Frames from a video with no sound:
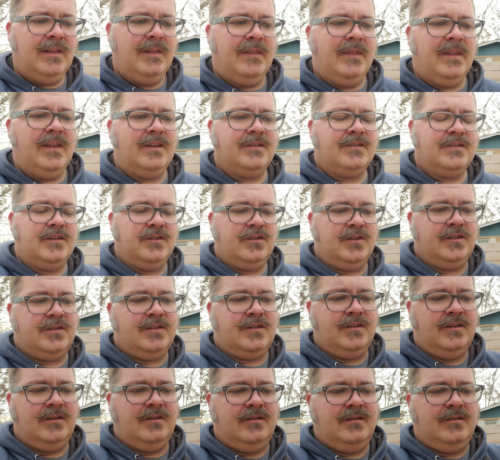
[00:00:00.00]
is to
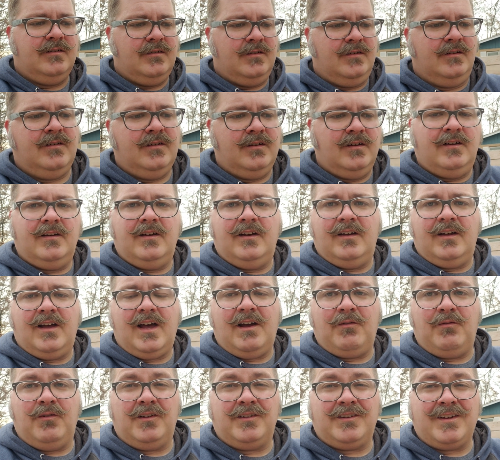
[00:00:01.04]
just,
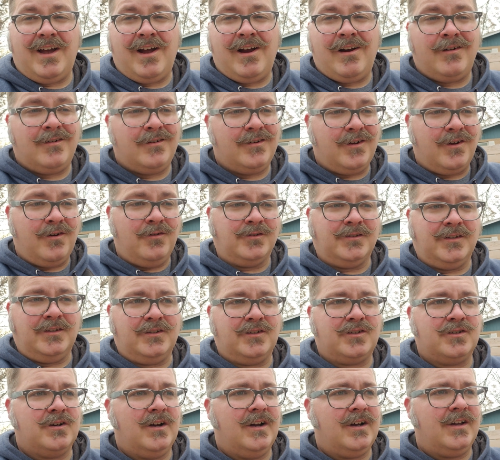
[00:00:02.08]
I want a tire that goes on the
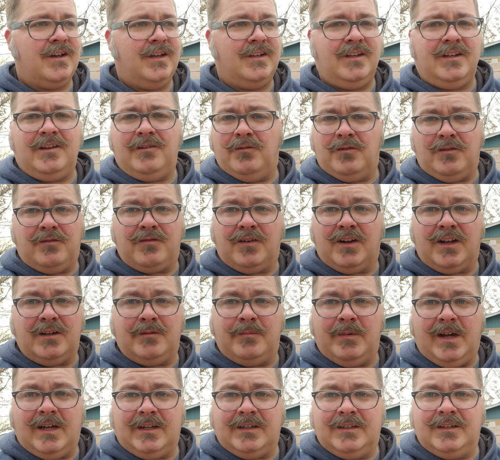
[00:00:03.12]
truck and I don't want to forget
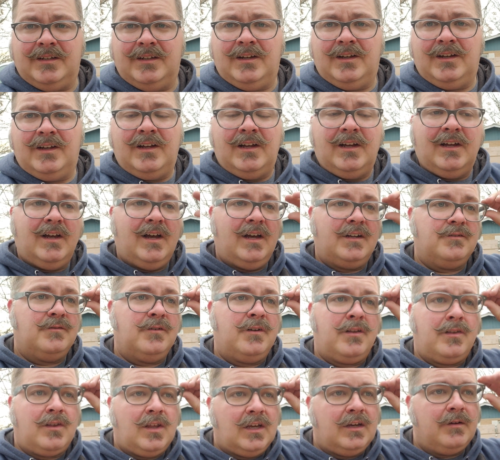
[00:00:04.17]
about it. I don't
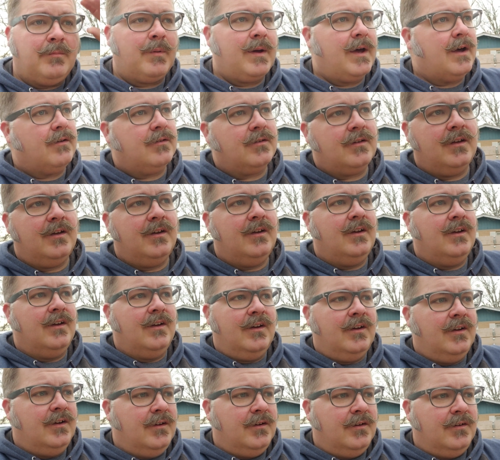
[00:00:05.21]
want to think about
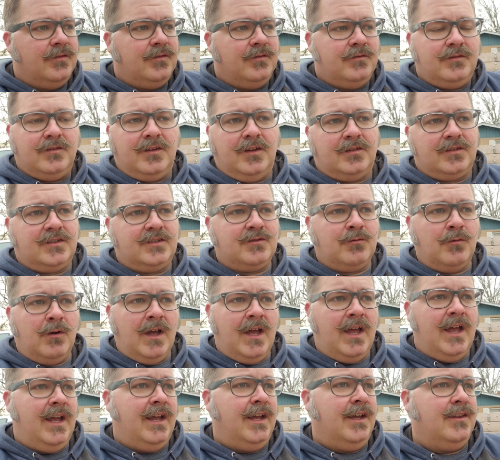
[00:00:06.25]
the
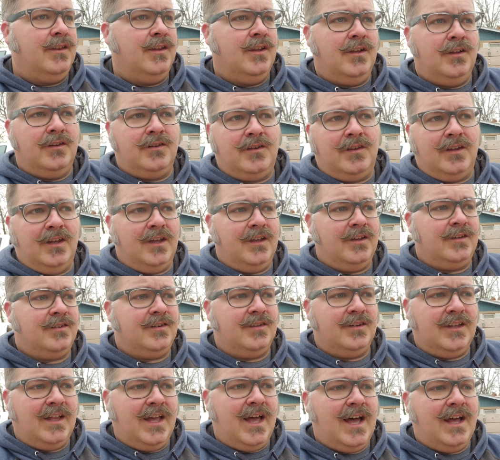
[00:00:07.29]
sway and the this
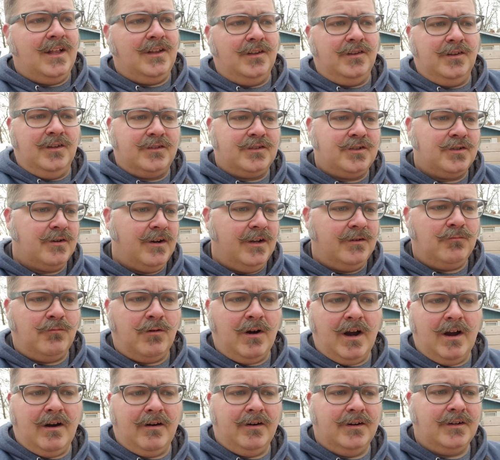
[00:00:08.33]
and that and the tread
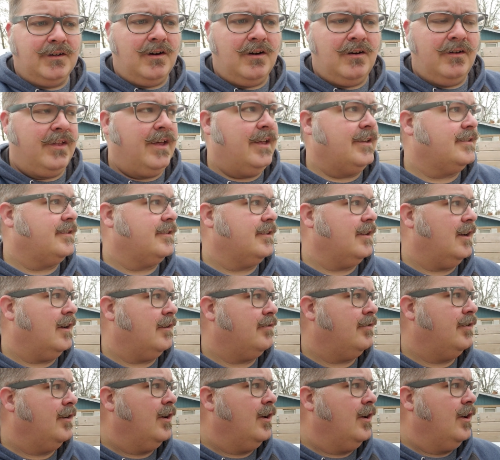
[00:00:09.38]
wear and all that stuff.